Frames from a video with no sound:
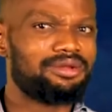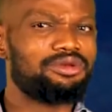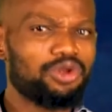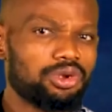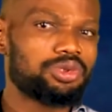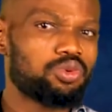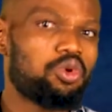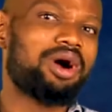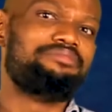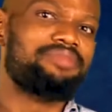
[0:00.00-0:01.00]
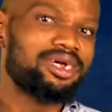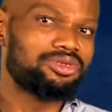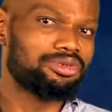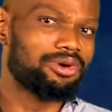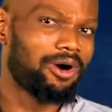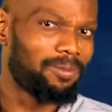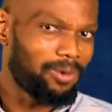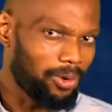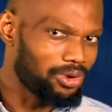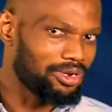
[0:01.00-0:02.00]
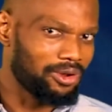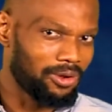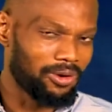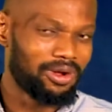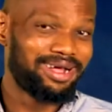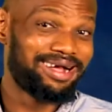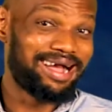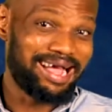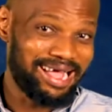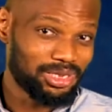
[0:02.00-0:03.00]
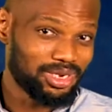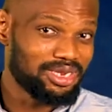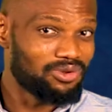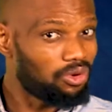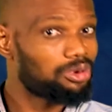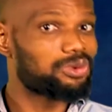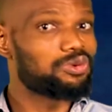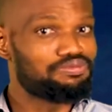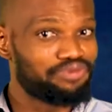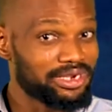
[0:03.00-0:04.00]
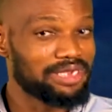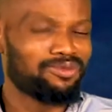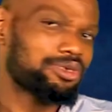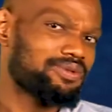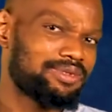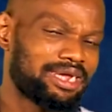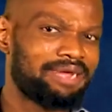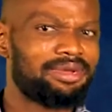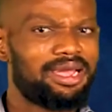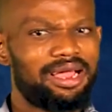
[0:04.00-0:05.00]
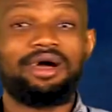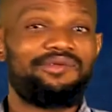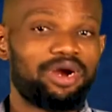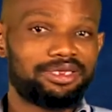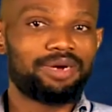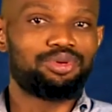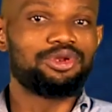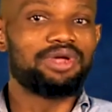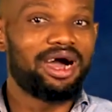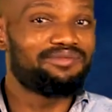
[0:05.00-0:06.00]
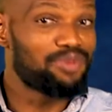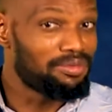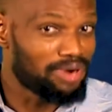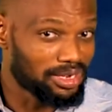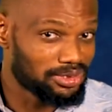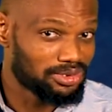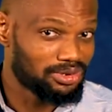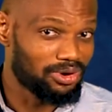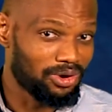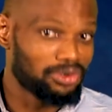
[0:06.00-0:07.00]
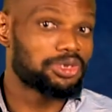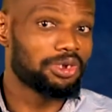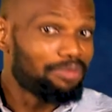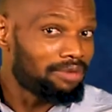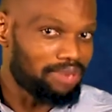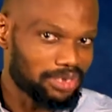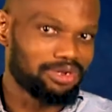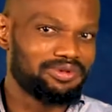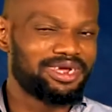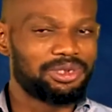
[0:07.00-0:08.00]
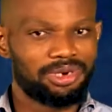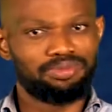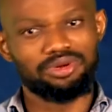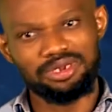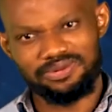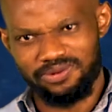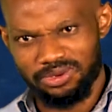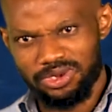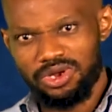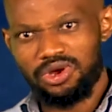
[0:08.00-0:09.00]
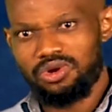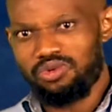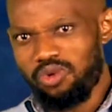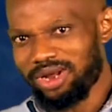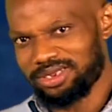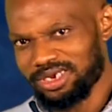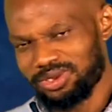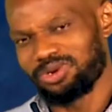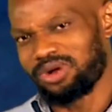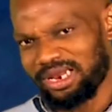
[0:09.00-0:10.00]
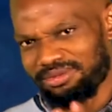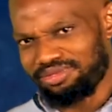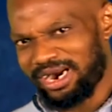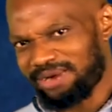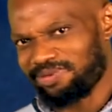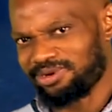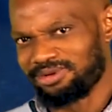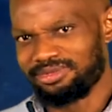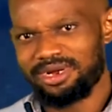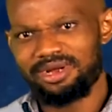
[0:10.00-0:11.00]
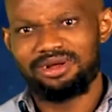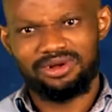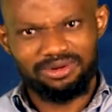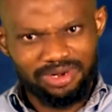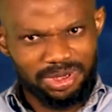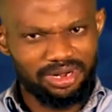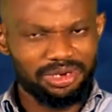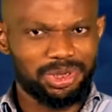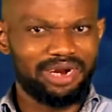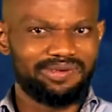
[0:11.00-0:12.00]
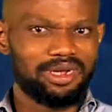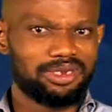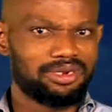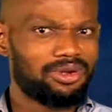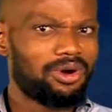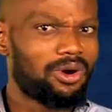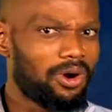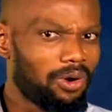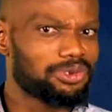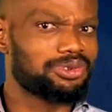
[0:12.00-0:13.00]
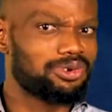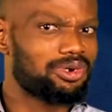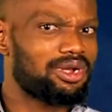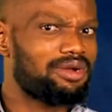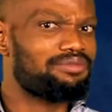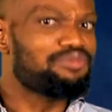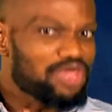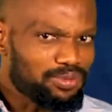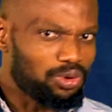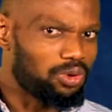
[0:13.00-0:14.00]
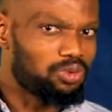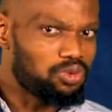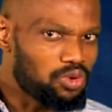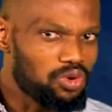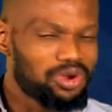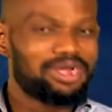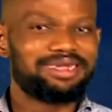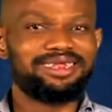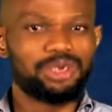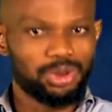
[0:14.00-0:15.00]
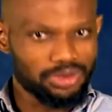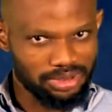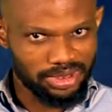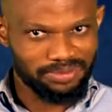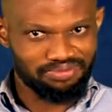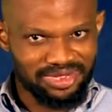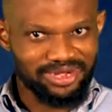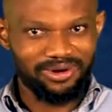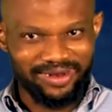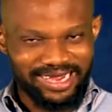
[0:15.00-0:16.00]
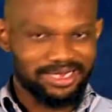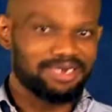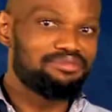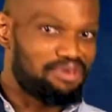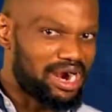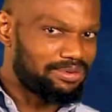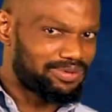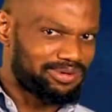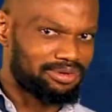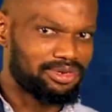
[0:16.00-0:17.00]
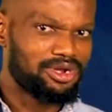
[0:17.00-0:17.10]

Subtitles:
those who are meant to uphold the law are actually the ones who break it most of the time. For example, you have members or some members of the Nigeria police force who are said to collect bribe from commercial drivers and also people who they shouldn't be collecting bribes from.